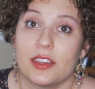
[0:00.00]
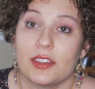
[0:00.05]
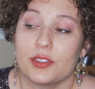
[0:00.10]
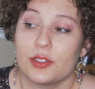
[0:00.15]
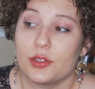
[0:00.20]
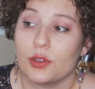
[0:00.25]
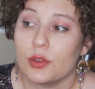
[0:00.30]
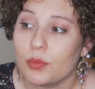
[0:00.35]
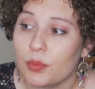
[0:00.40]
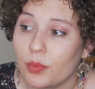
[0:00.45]

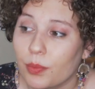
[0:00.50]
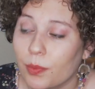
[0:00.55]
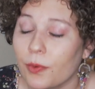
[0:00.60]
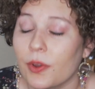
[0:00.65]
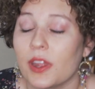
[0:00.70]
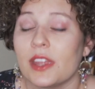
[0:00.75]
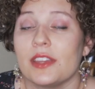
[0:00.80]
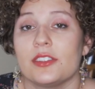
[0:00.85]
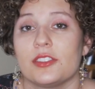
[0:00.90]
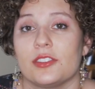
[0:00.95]
to
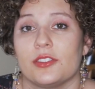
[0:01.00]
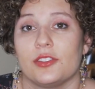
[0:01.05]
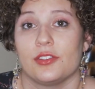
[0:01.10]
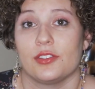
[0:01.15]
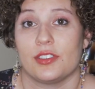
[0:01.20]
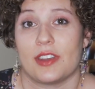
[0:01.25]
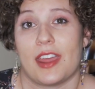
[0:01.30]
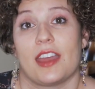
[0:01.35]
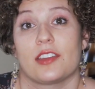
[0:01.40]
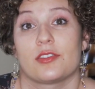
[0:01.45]
embrace your
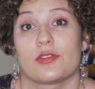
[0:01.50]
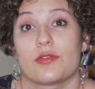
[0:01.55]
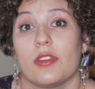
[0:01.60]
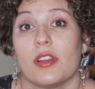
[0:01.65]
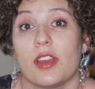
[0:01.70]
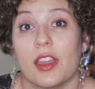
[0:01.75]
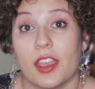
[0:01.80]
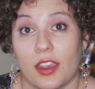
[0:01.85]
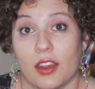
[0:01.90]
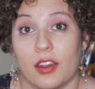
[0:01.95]
natural
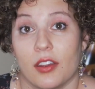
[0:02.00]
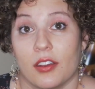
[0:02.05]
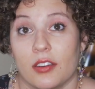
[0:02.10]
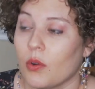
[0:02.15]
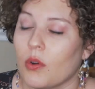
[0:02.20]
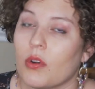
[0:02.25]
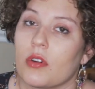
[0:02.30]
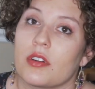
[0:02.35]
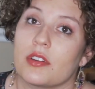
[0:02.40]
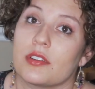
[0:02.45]
hair
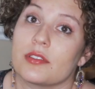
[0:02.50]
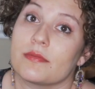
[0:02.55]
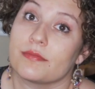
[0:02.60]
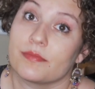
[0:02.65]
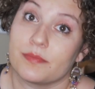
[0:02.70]
or